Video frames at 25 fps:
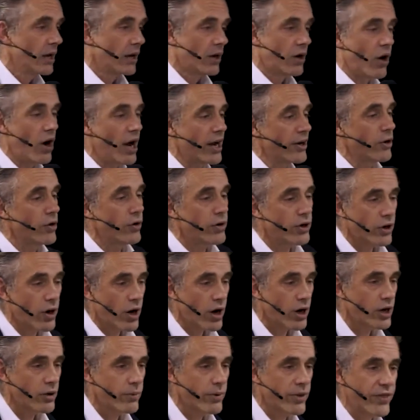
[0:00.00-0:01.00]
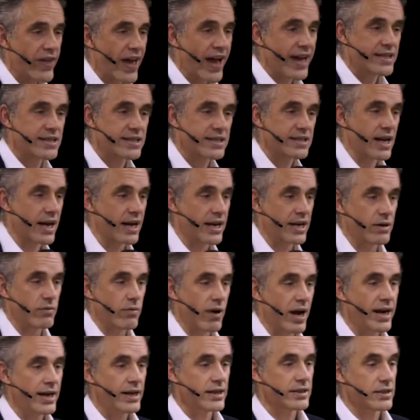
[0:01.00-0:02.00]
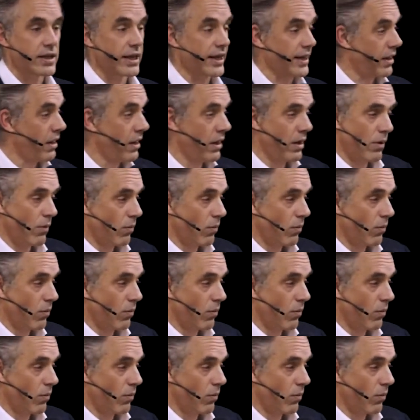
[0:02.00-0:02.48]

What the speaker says: God, who could argue with that study, right? It's like,